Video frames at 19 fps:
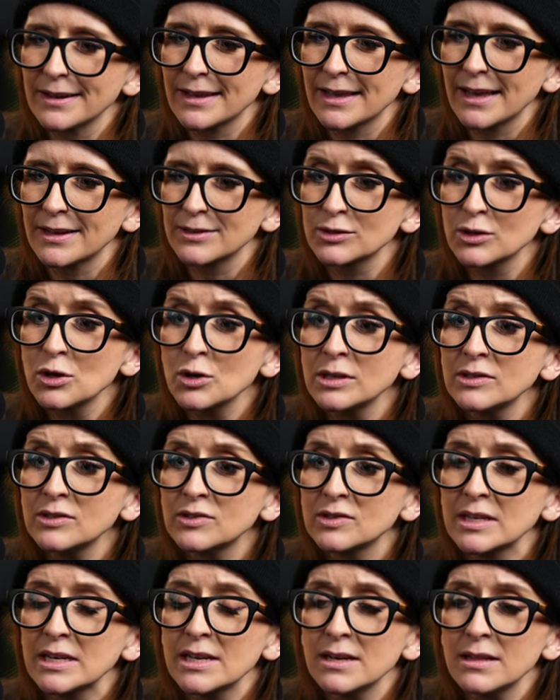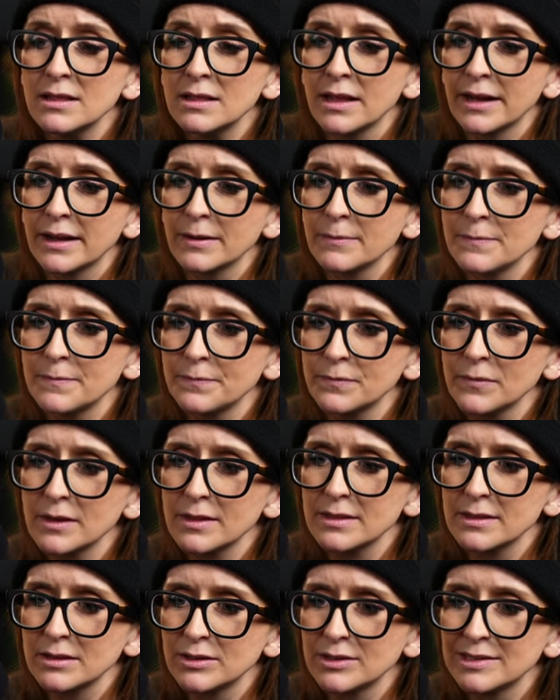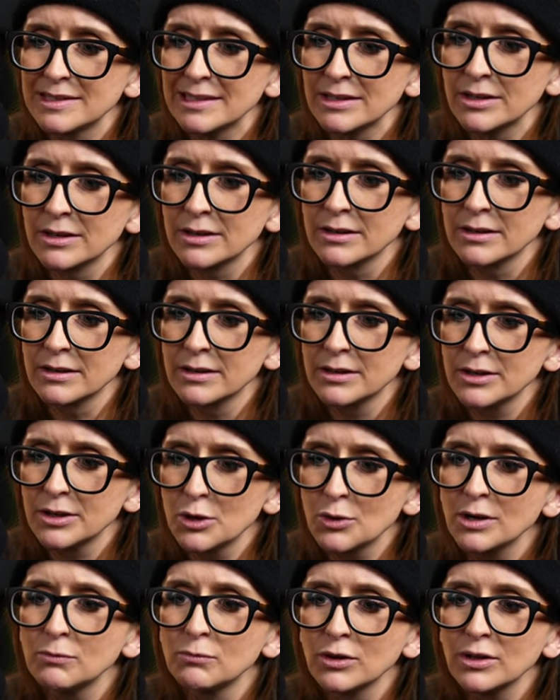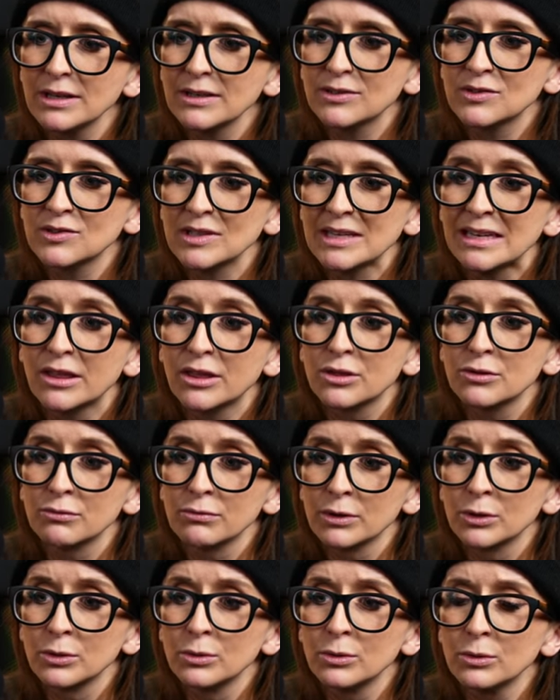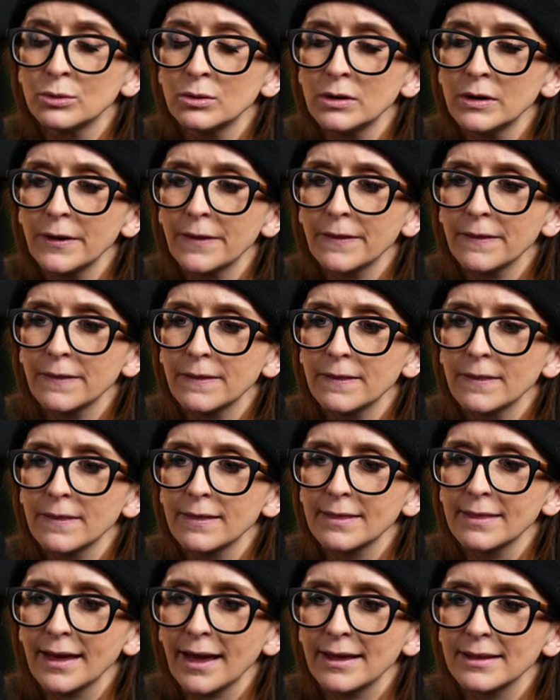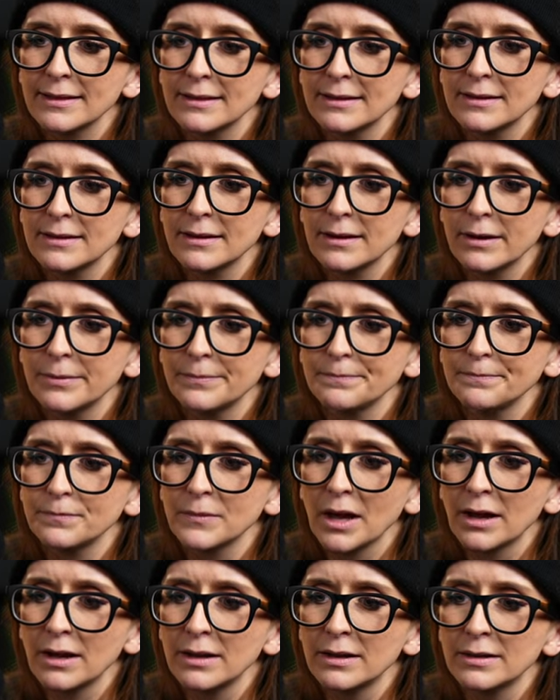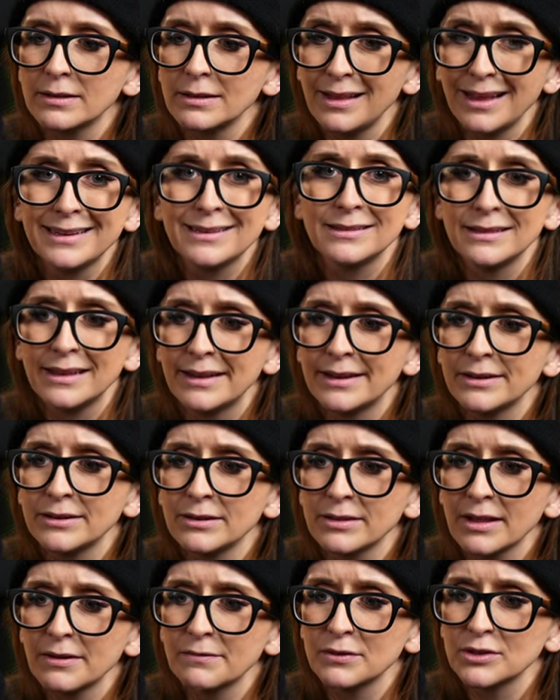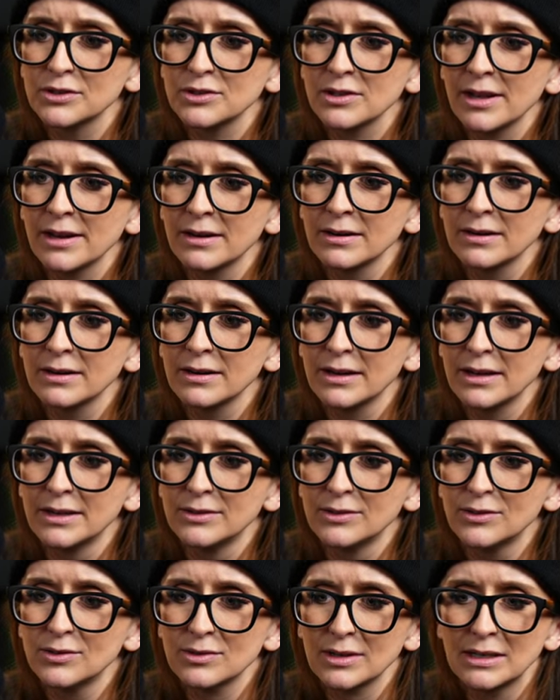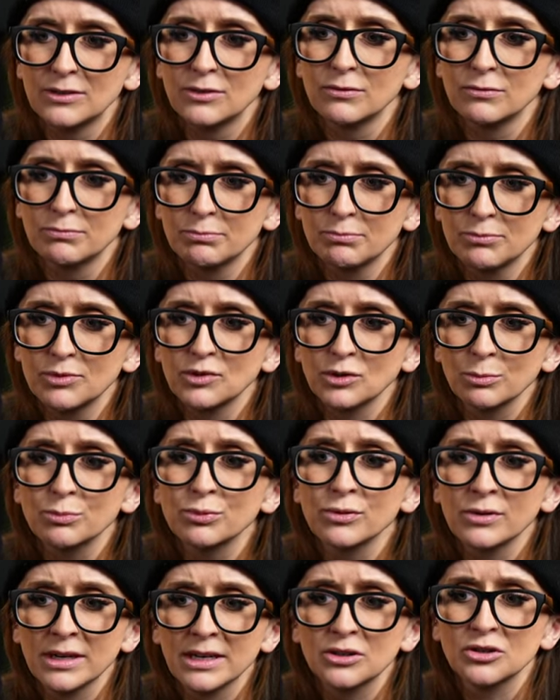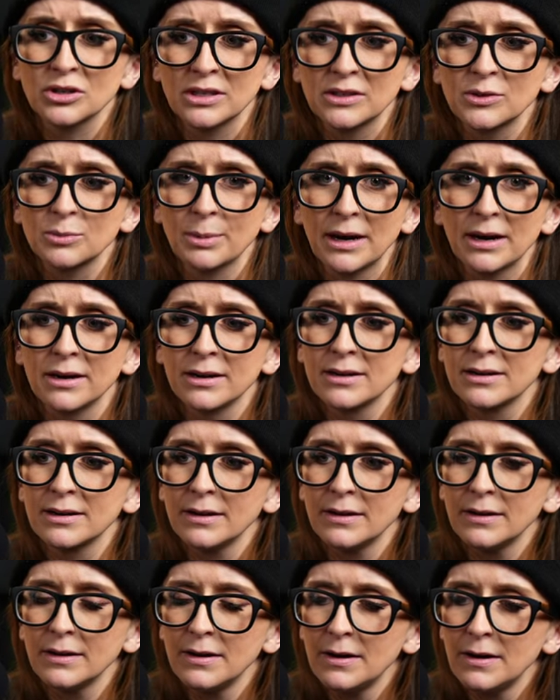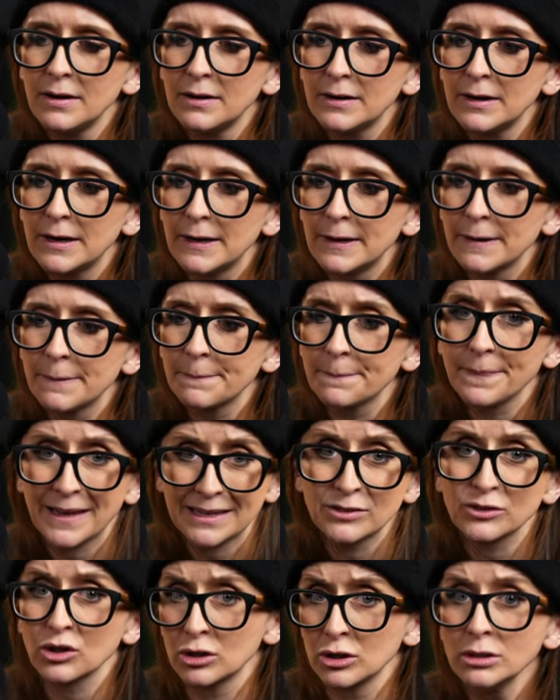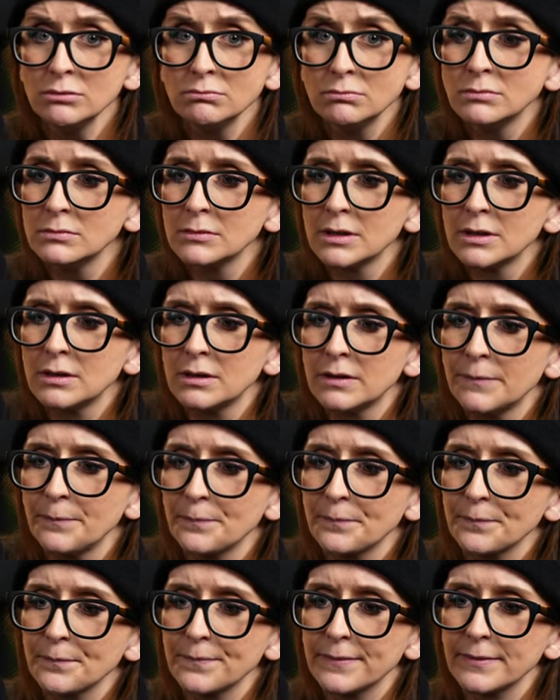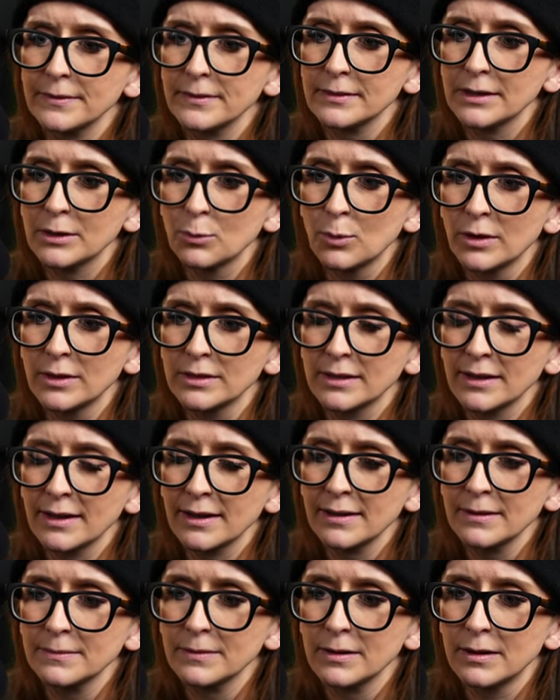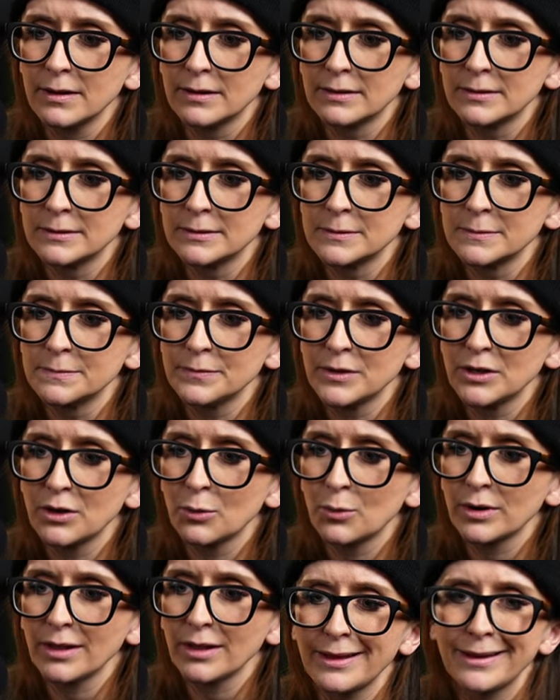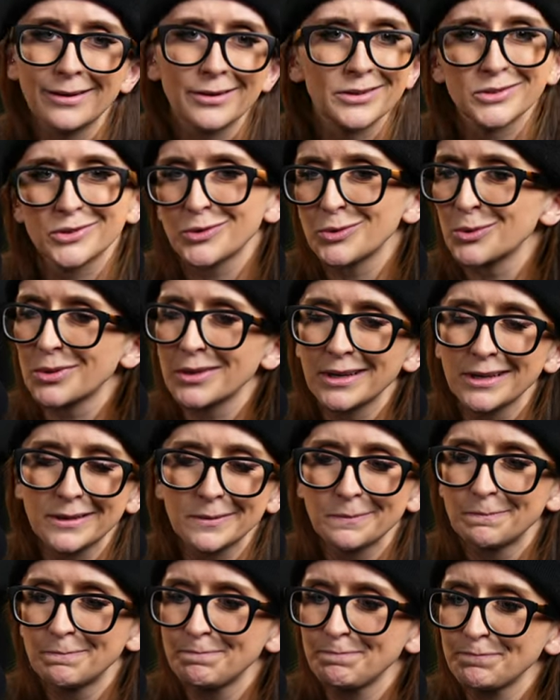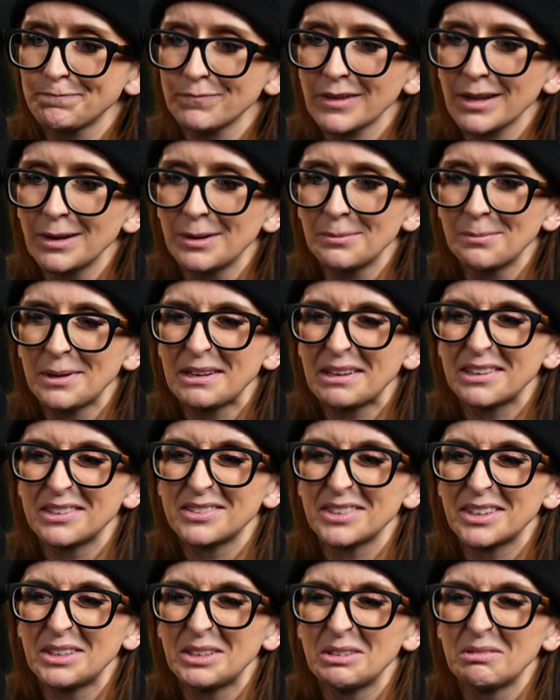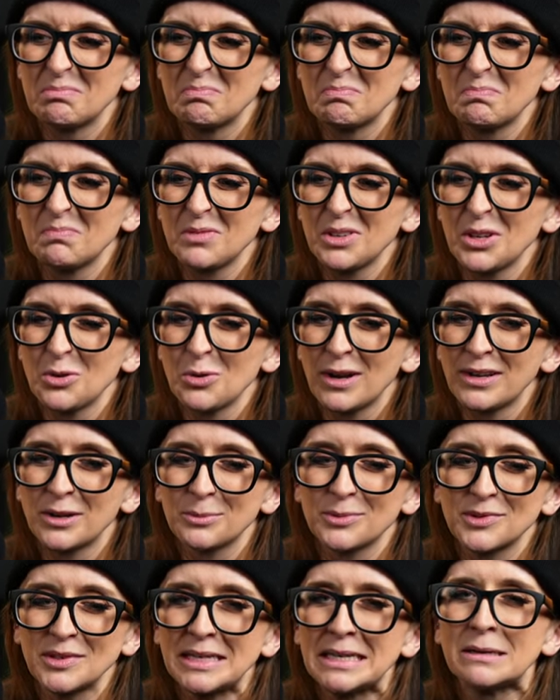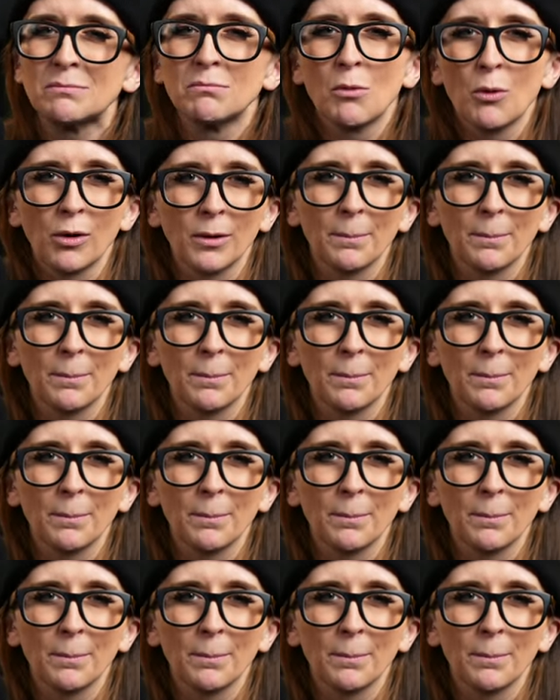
Okay, so you can see like the deer. You can really see through that uh, light layer, that first layer, it's it's still pretty transparent. Um, that's good. You want that. Um, you don't want it on too thick because then you end up seeing more